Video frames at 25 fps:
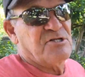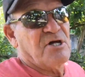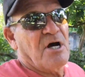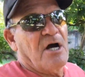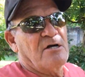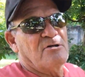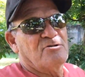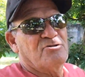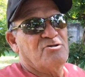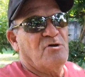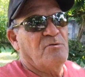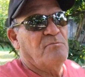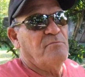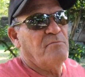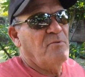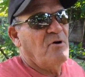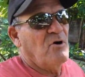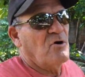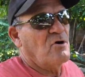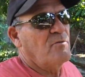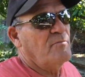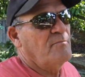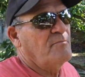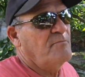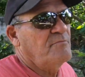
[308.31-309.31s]
tires
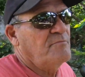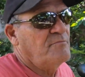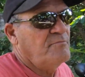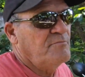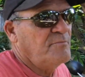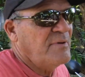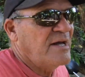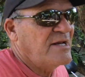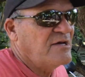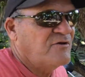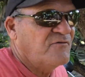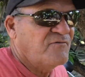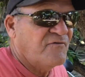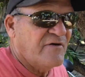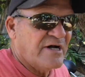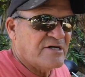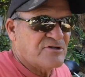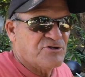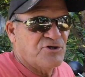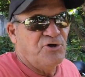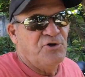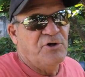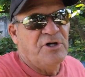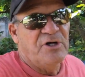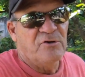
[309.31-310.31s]
are
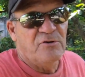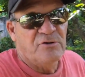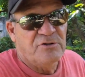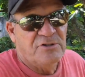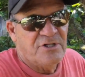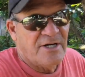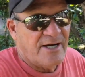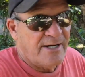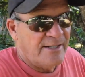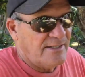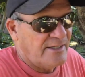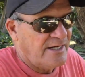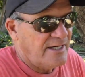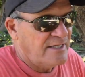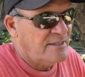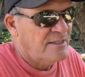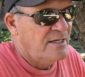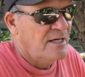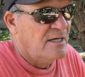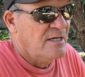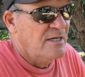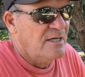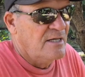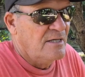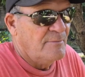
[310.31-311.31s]
manufactured here in Thailand
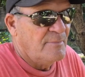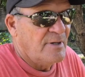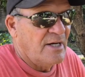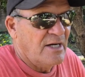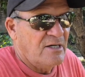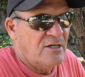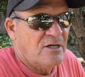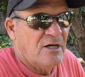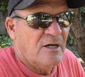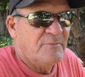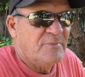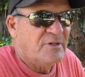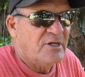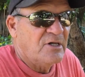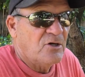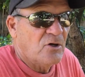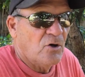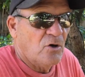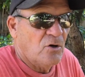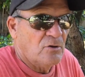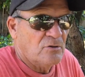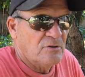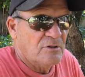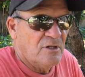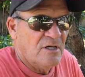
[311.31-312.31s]
by a company
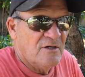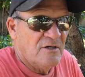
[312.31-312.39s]
called